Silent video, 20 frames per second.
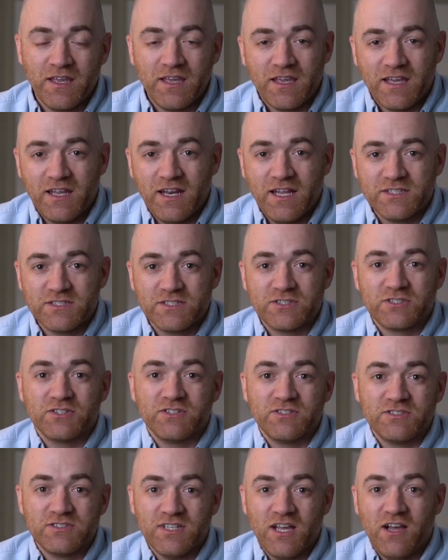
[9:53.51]
And as it
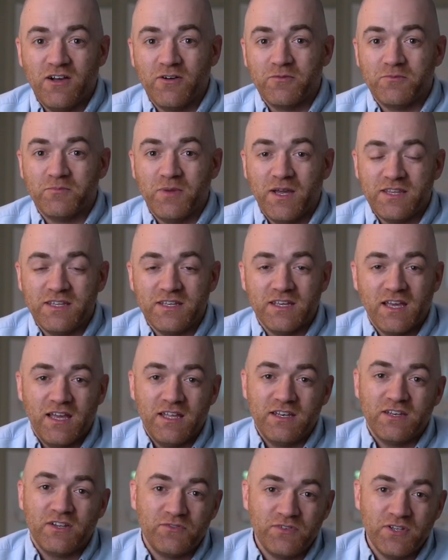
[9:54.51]
turns out, by the
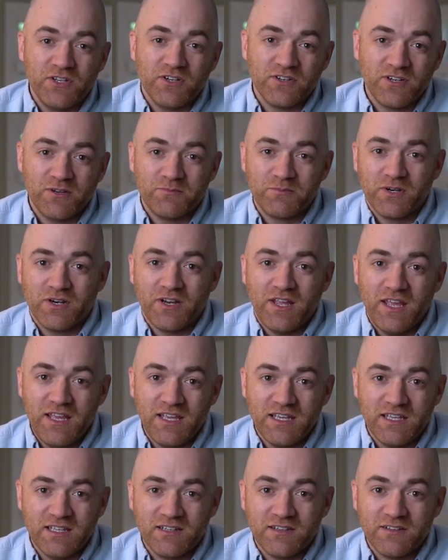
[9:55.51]
end of year number
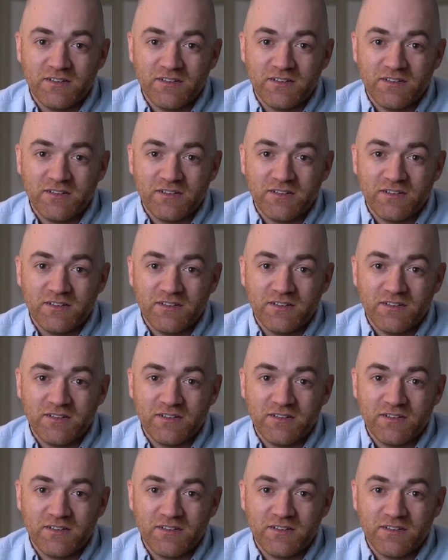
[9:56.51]
8,